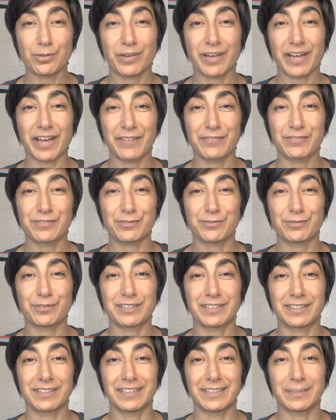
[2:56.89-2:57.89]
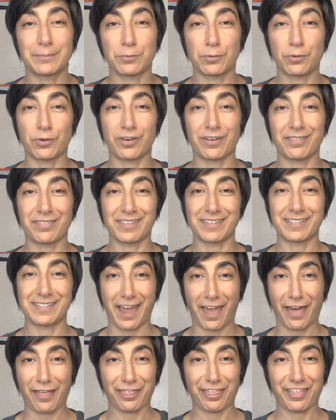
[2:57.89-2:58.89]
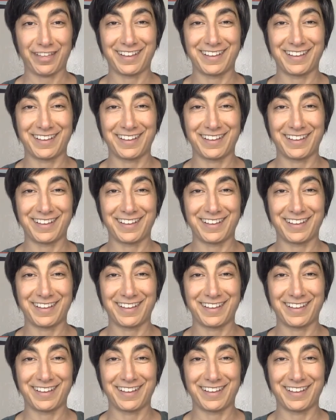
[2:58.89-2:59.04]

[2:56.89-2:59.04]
we have to really mourn the death,